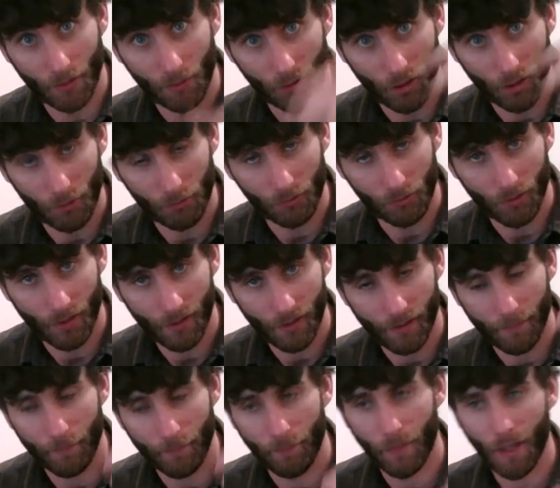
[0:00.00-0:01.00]
up, right?
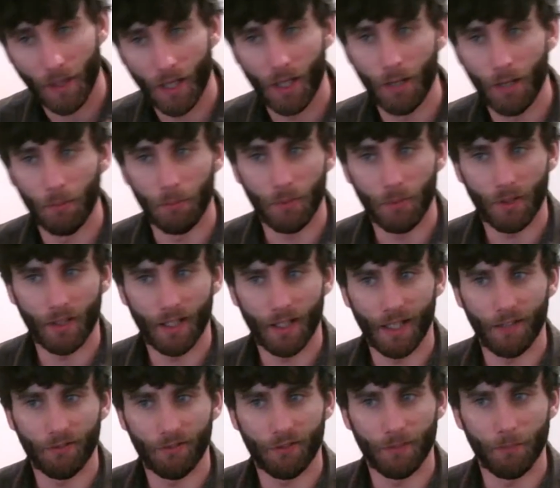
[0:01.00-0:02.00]
But I
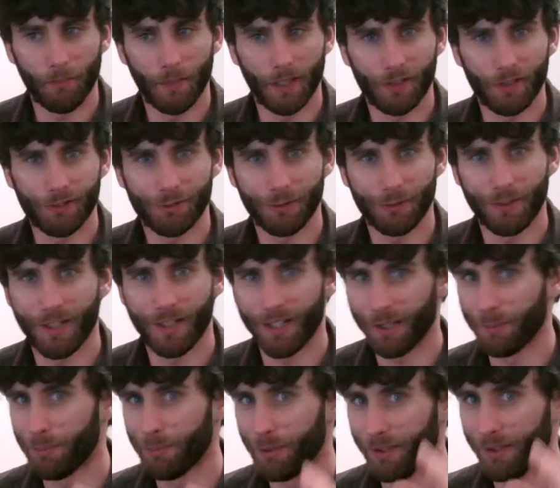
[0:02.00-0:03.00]
have to make sure that
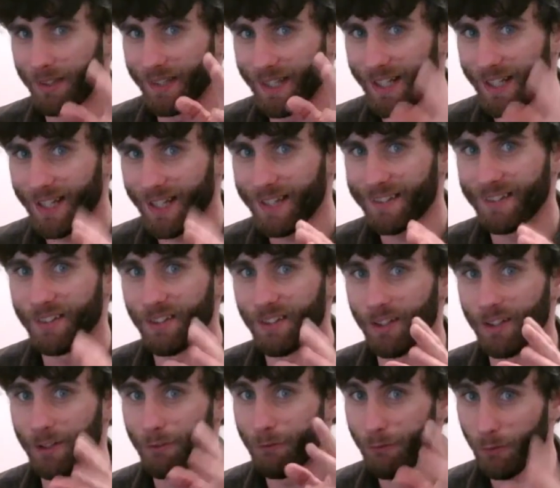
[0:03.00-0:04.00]
I'm putting the accent
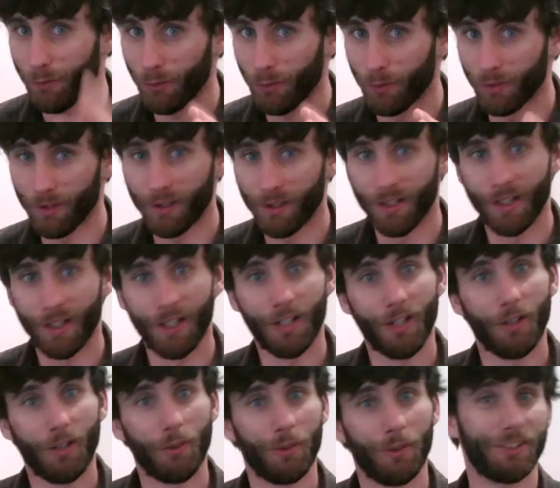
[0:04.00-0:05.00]
on the 4,
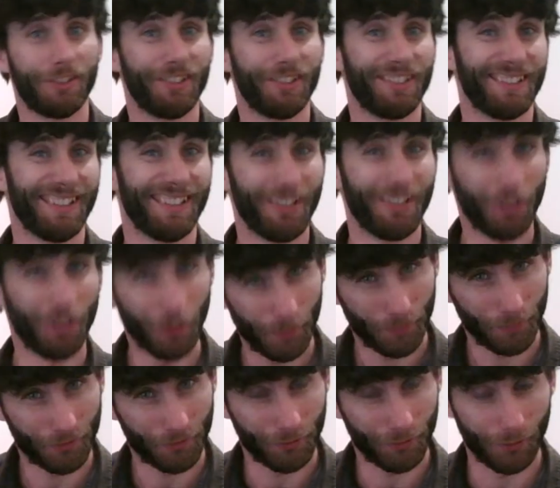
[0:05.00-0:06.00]
which is in an
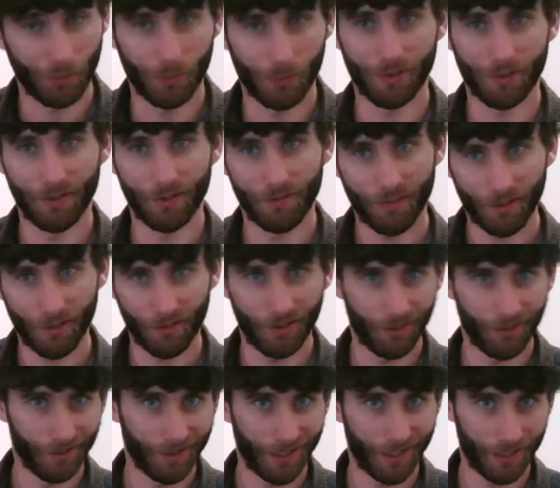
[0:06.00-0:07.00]
upstroke, which is very
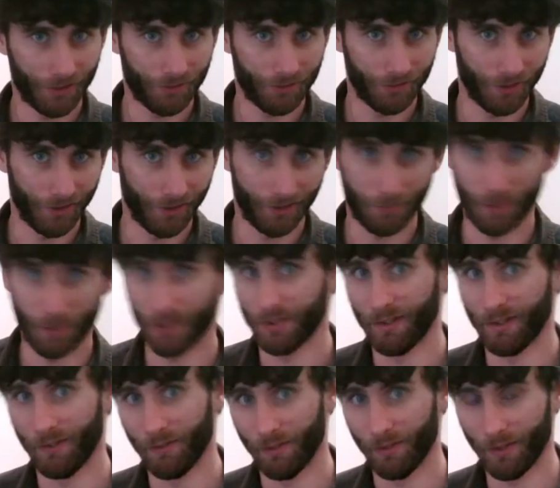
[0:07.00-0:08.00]
unnatural,
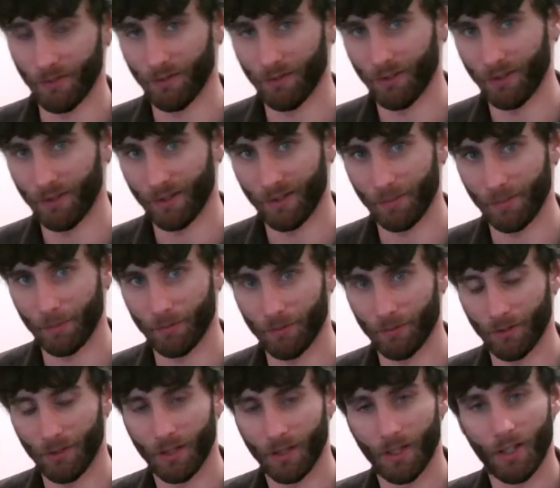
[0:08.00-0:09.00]
especially if you've never done this
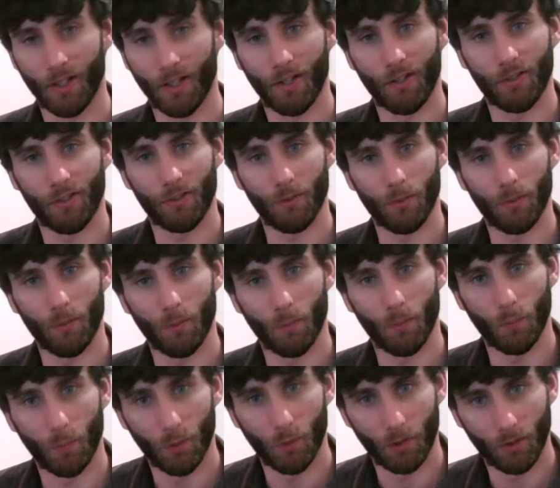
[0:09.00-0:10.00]
before. So
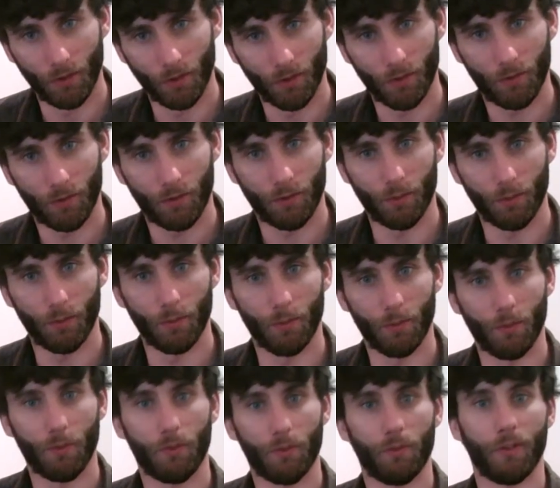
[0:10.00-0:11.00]
1,
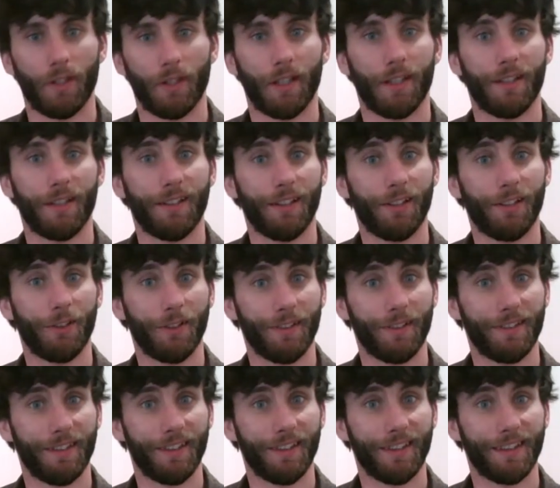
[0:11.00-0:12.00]
2, 3. You can
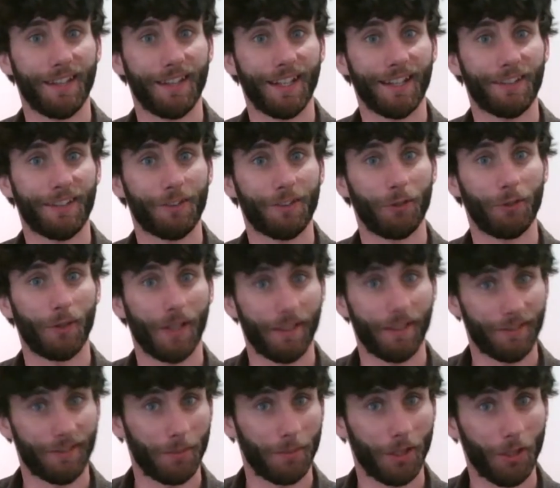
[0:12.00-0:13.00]
see that the next stroke
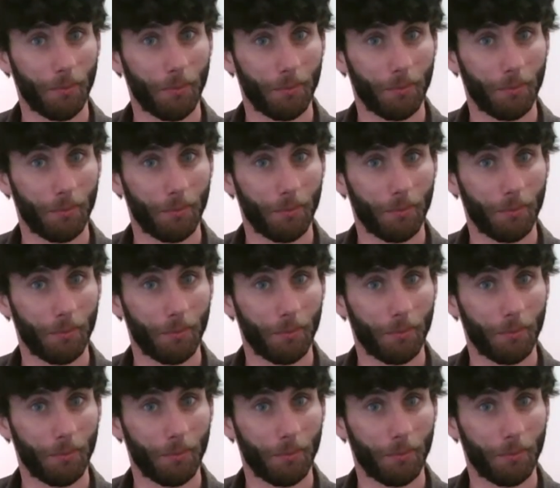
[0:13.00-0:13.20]
has to be up.